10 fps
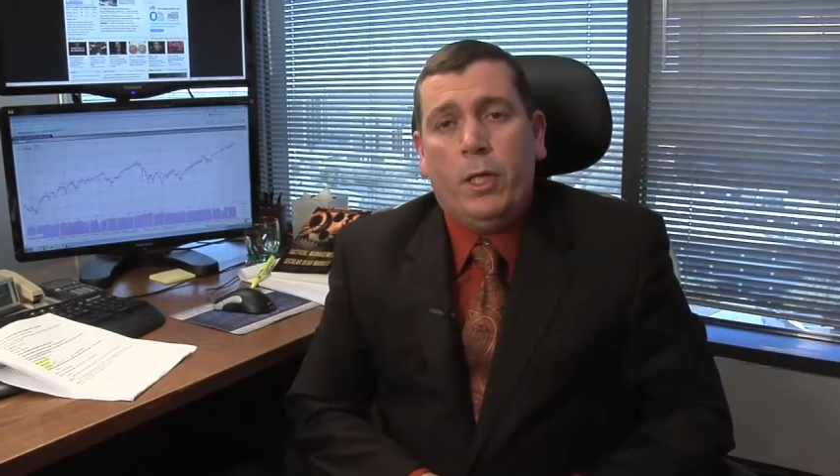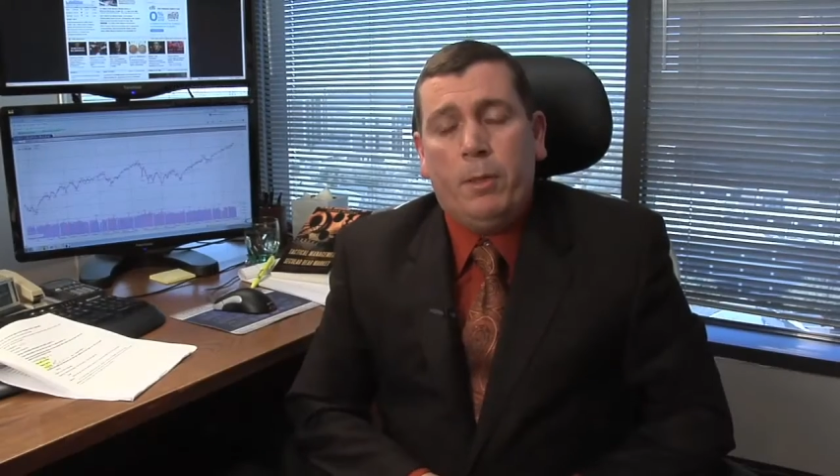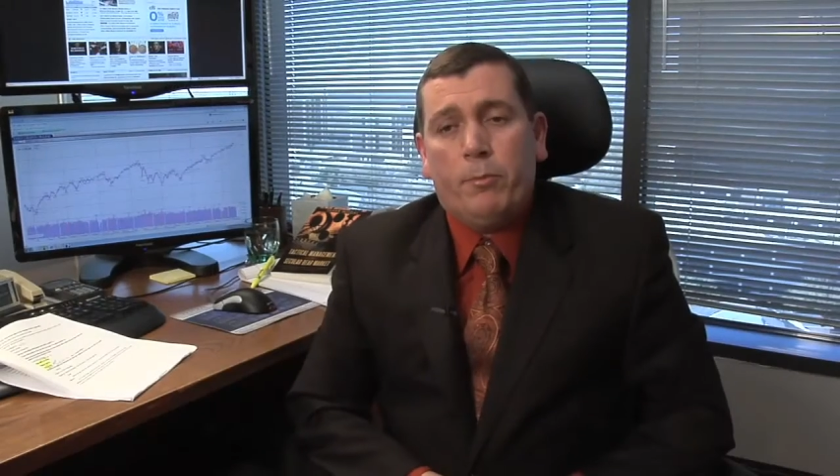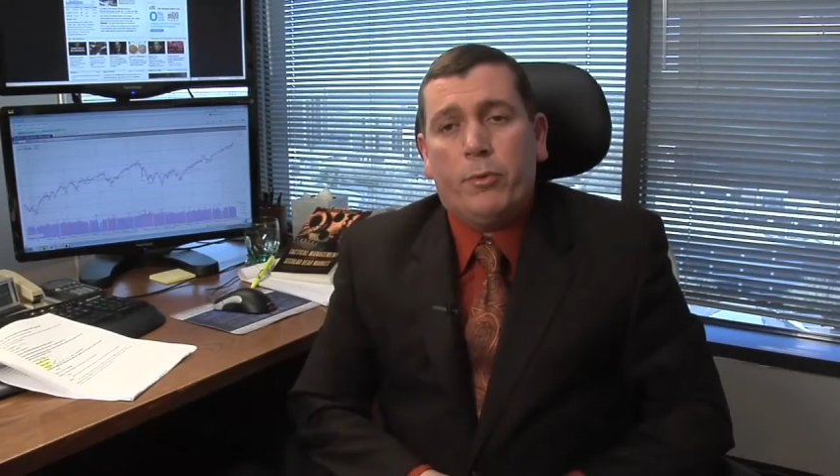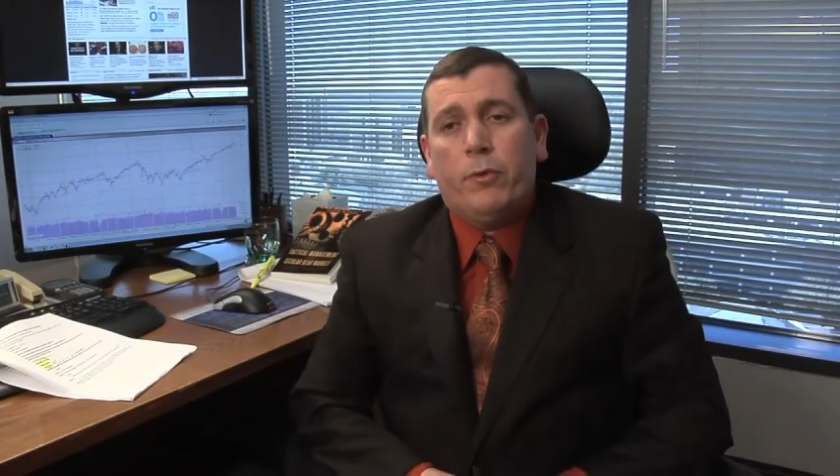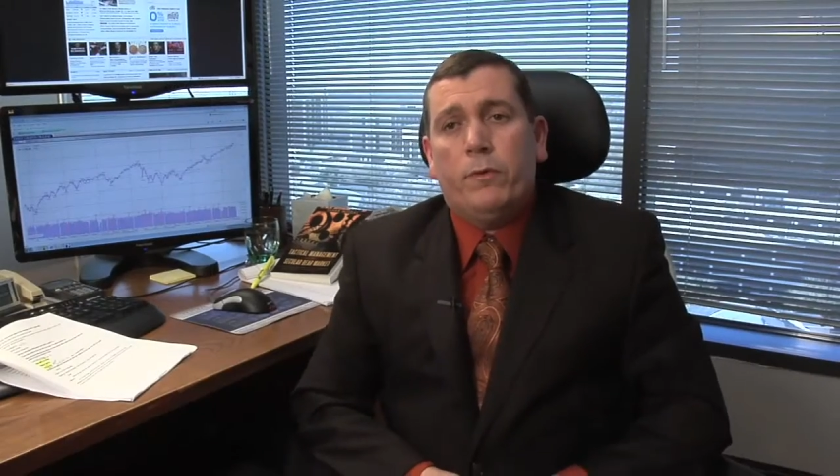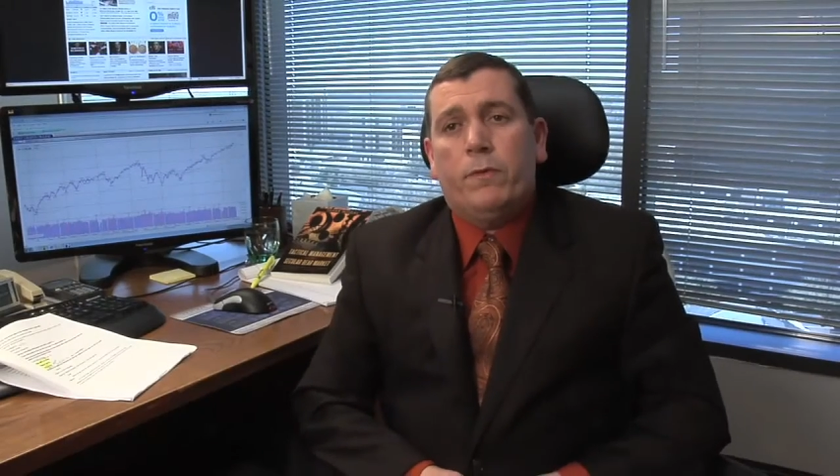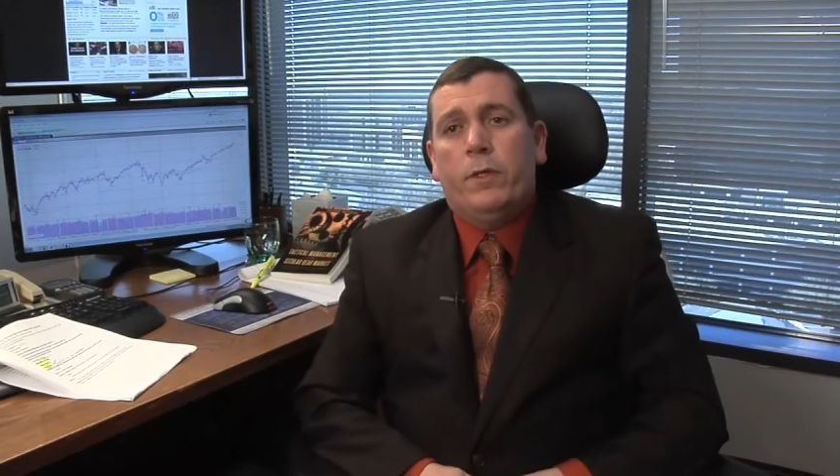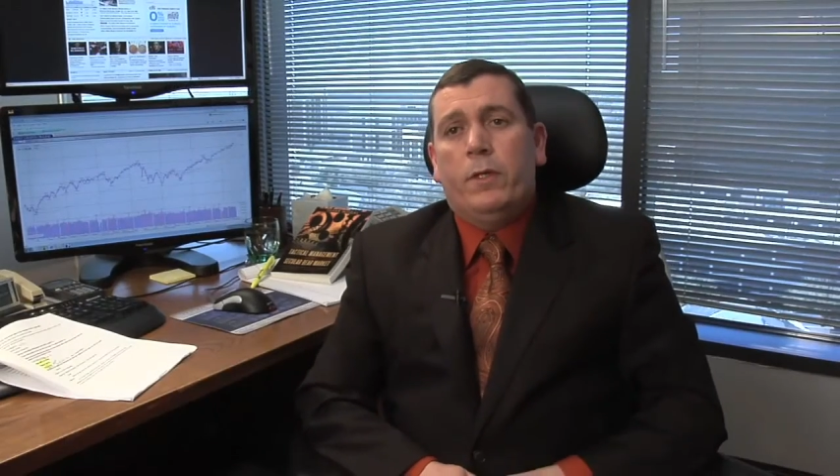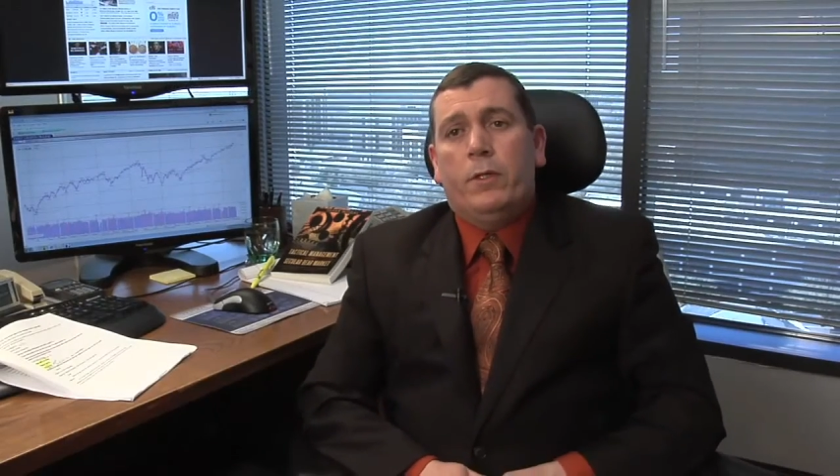
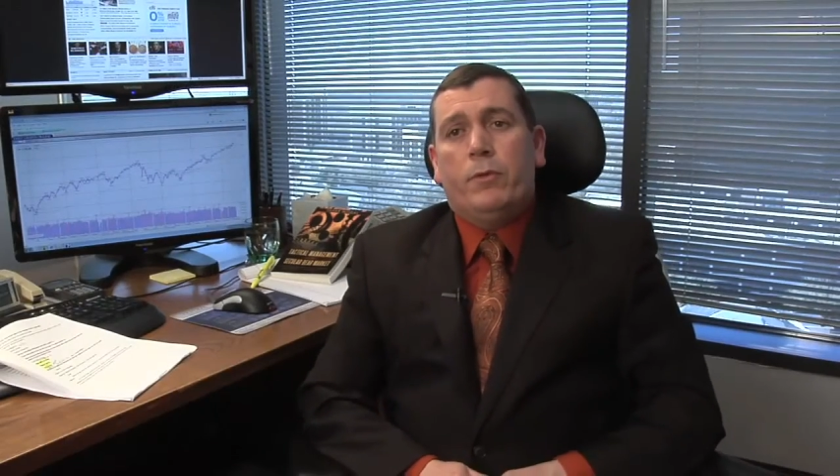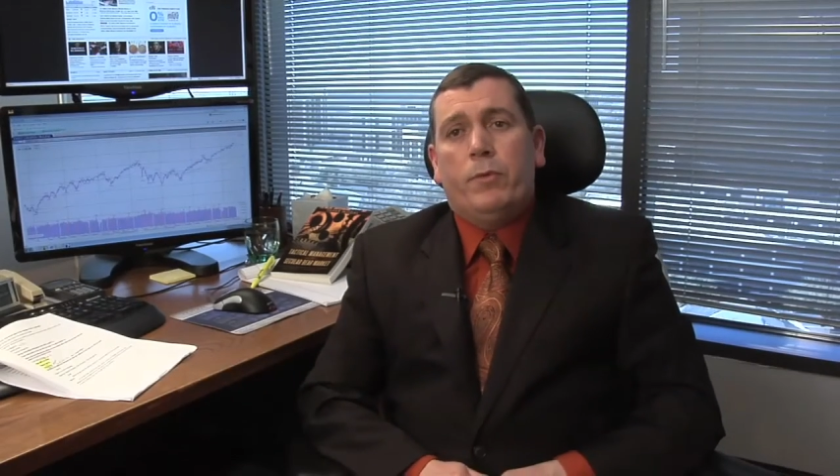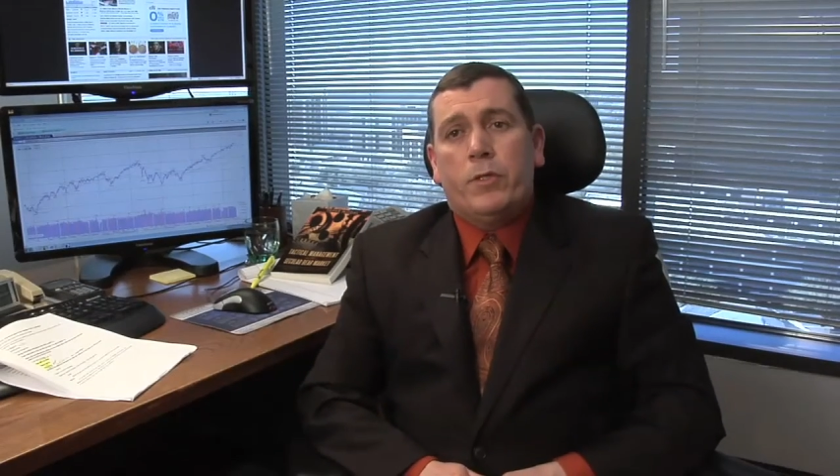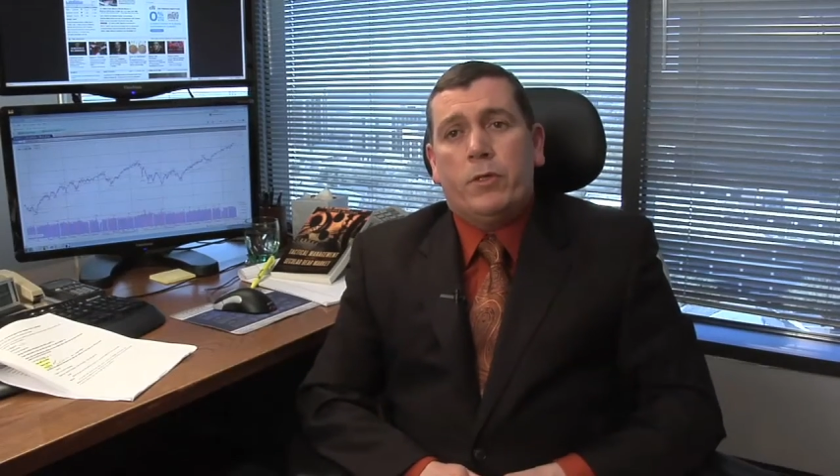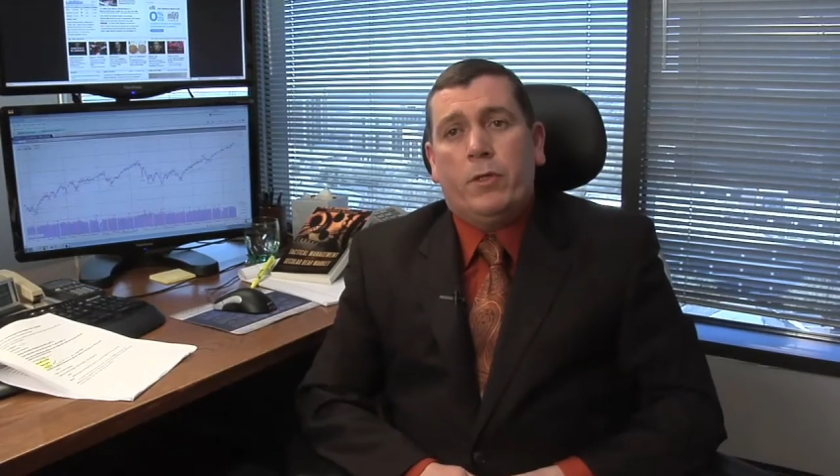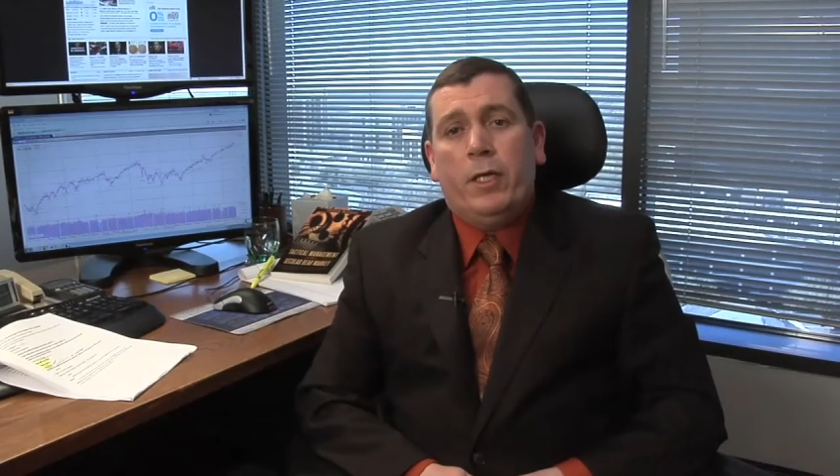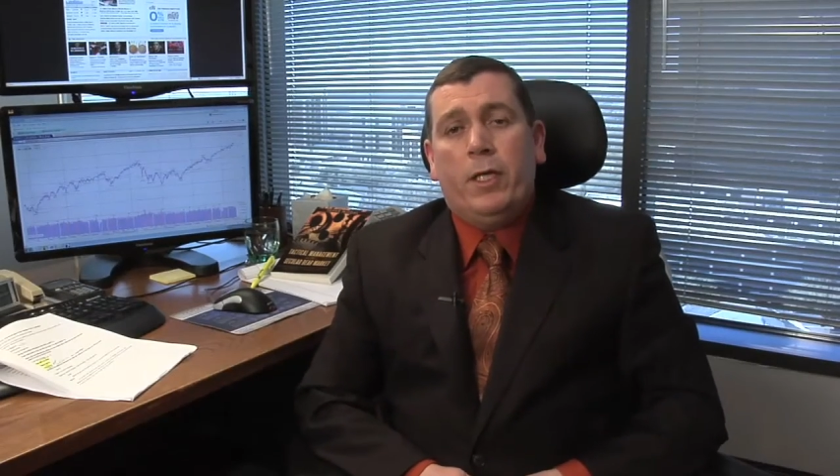improve the return